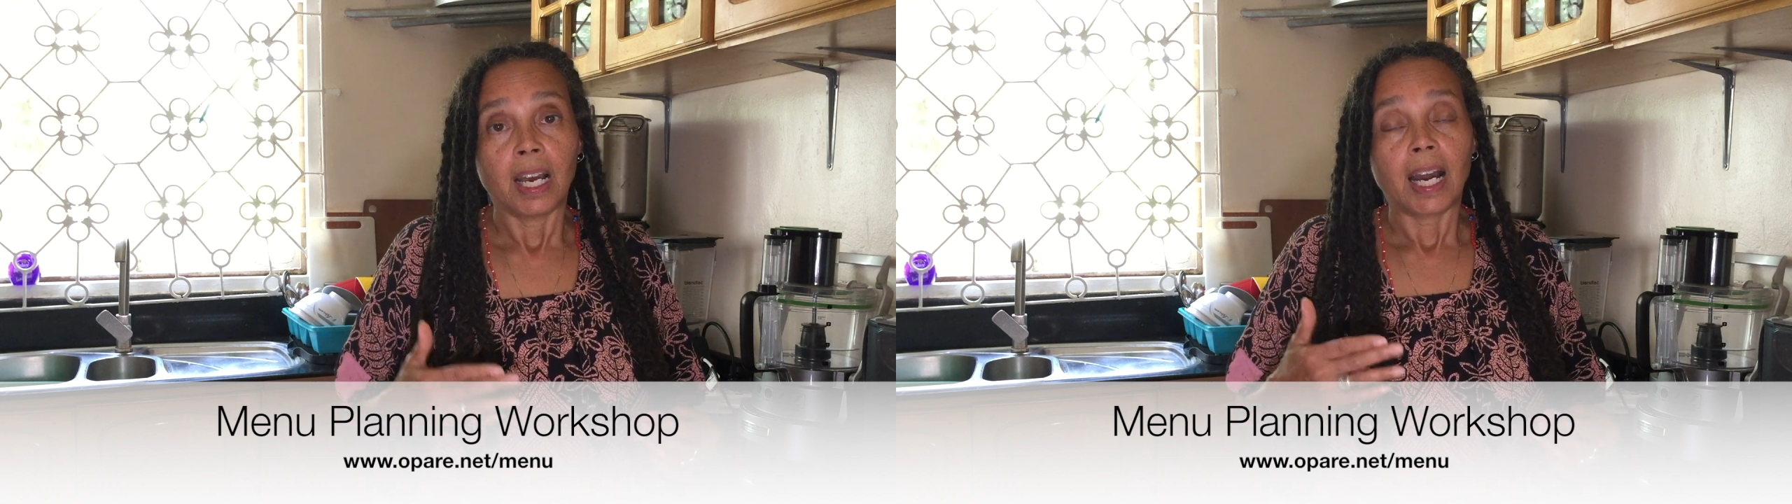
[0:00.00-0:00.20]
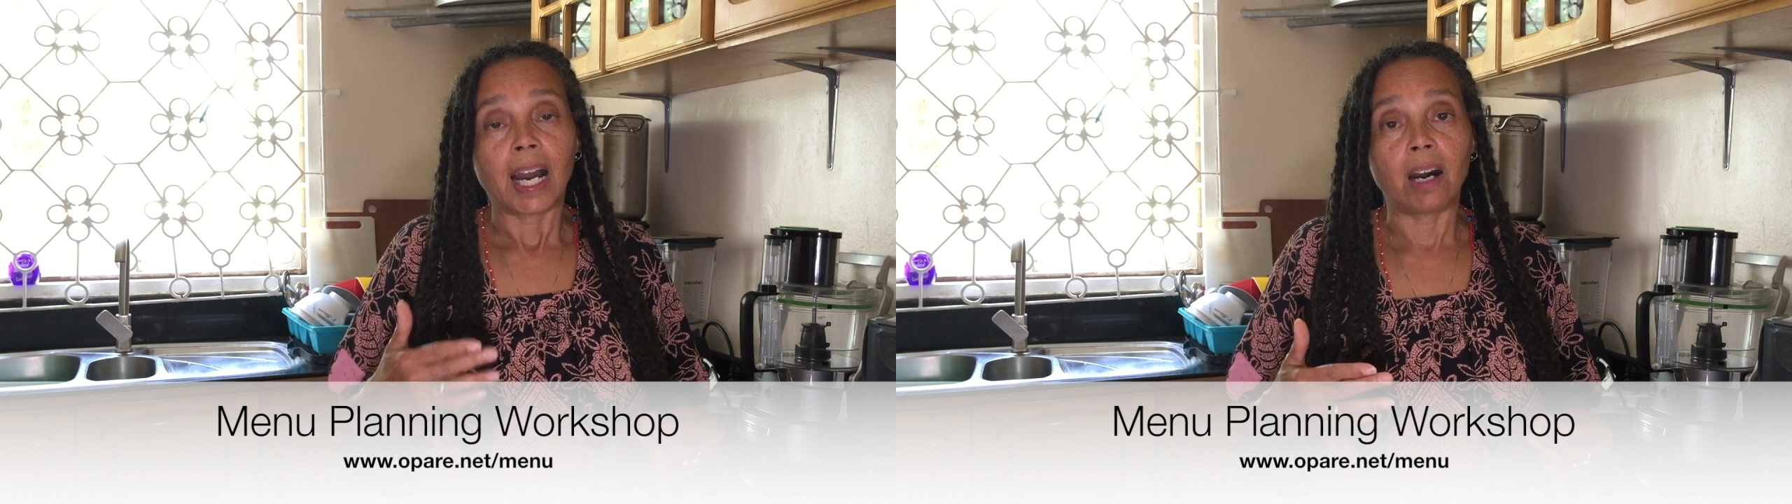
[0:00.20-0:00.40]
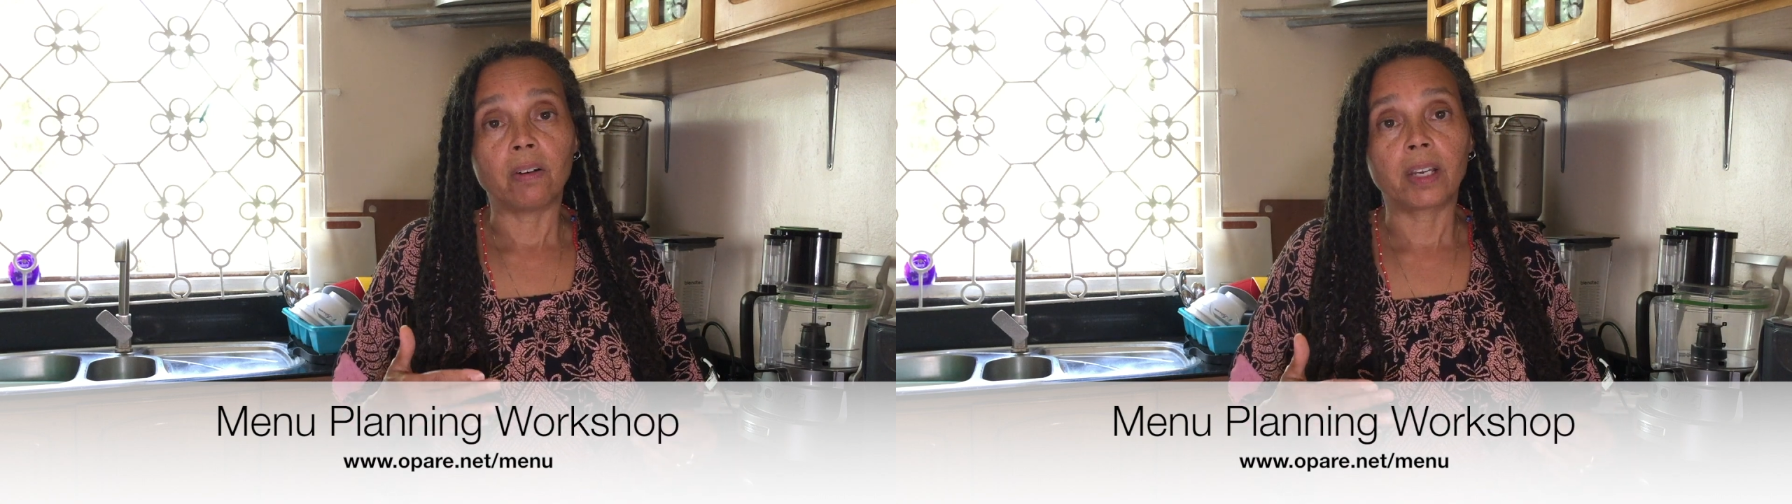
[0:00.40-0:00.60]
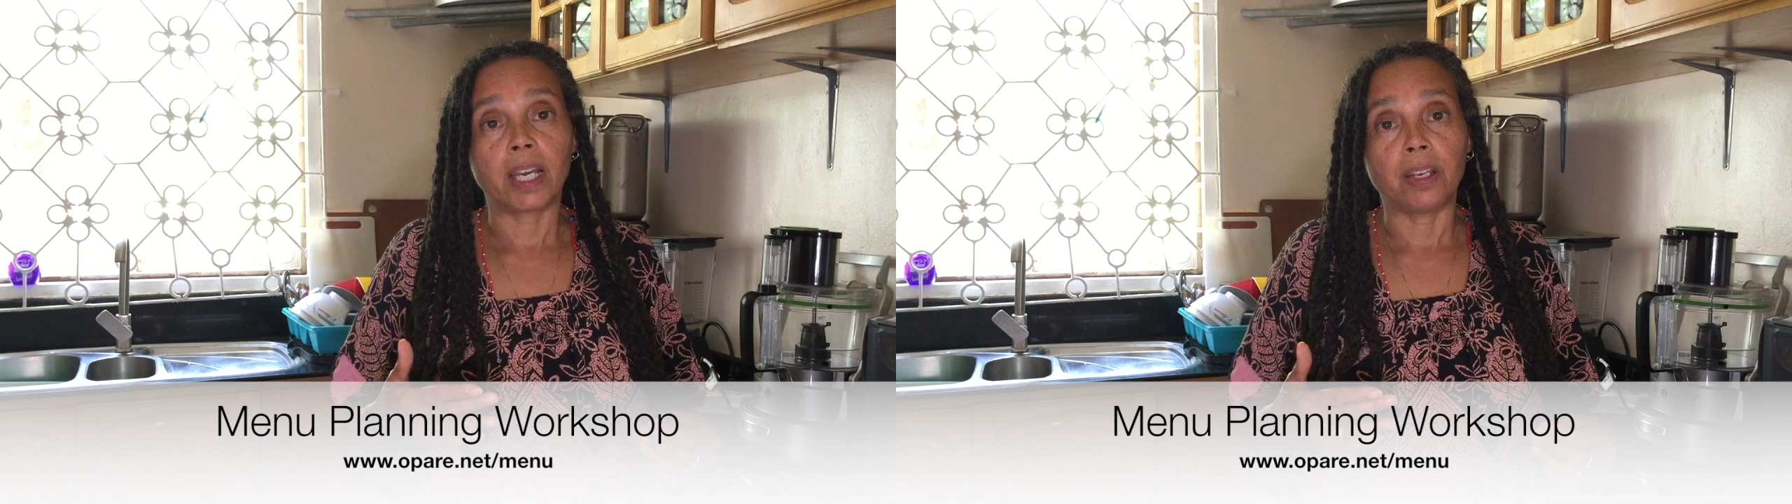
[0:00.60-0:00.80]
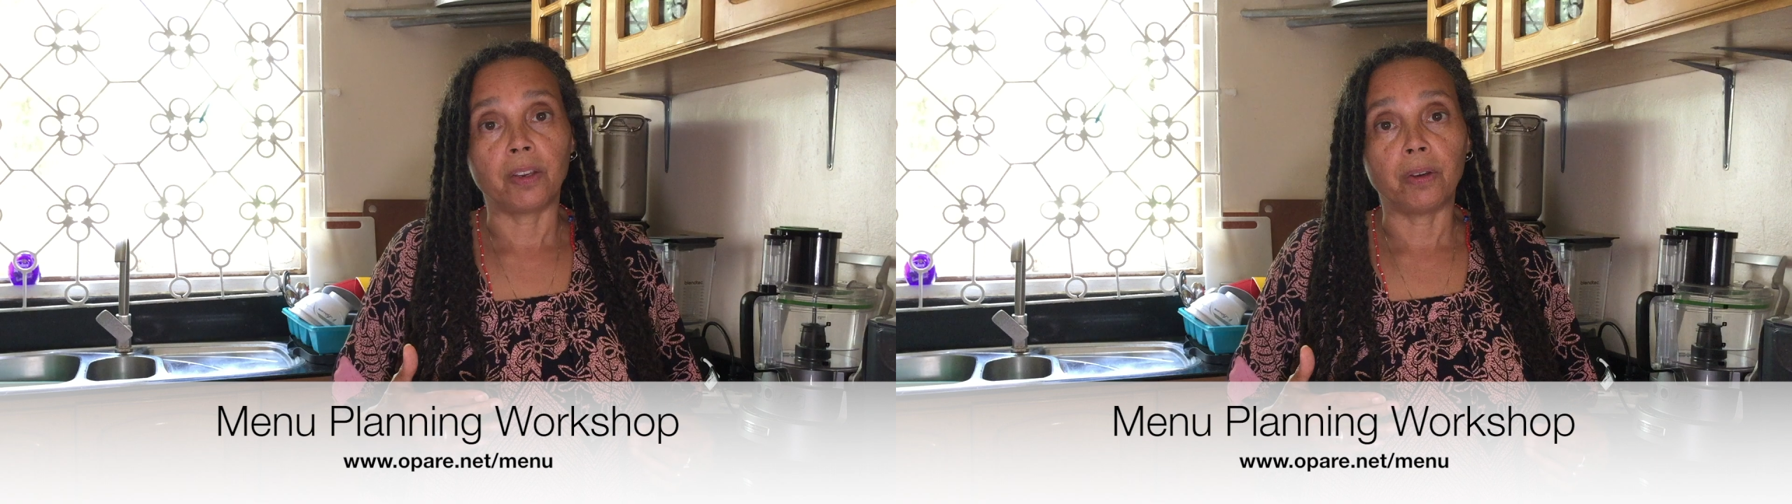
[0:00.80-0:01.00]
How
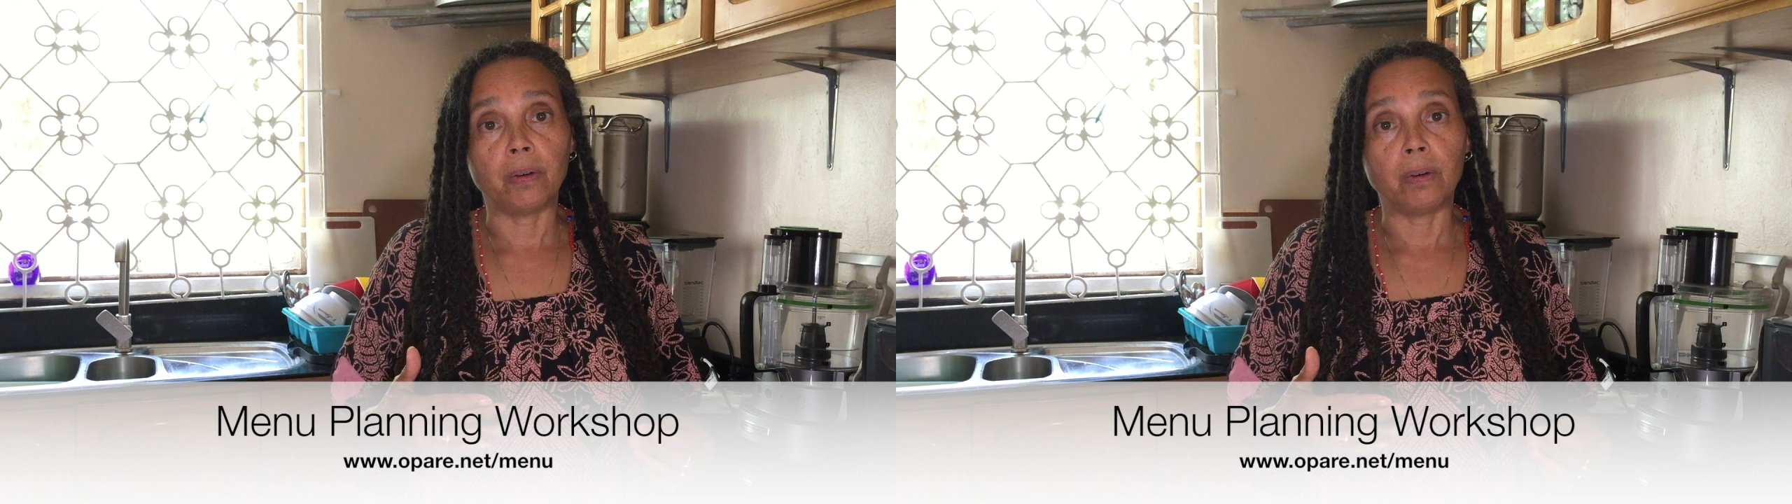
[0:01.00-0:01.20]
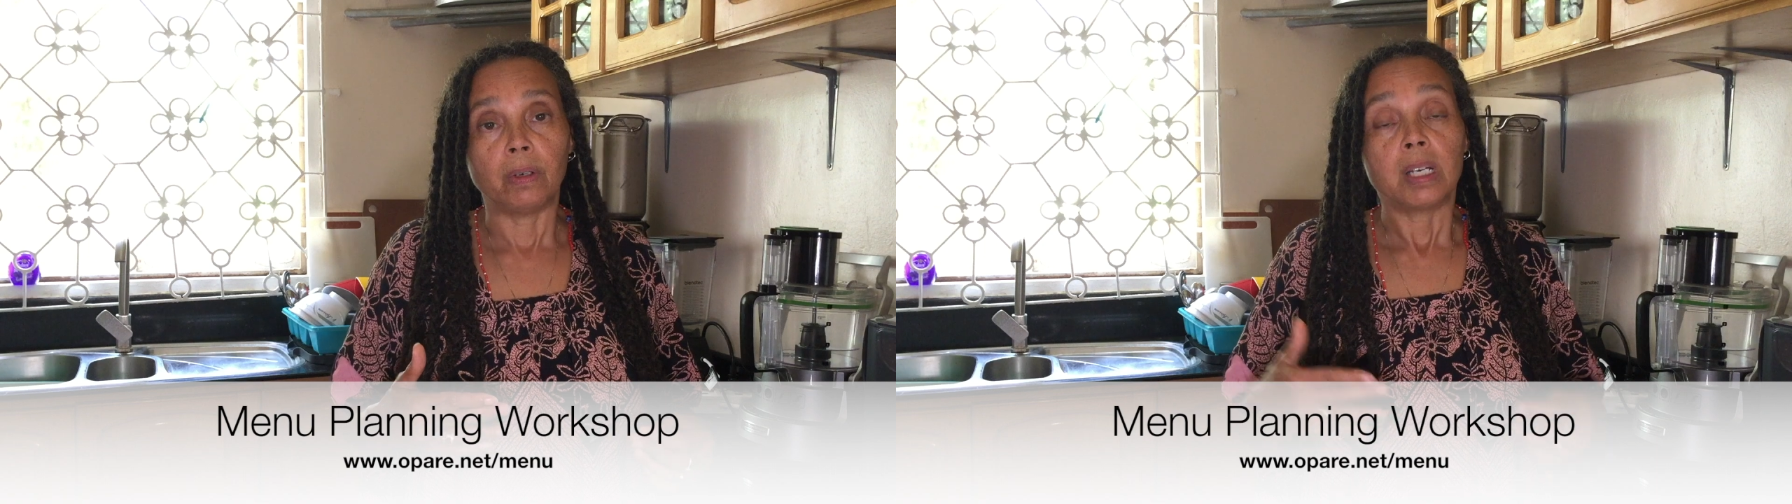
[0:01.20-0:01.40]
can you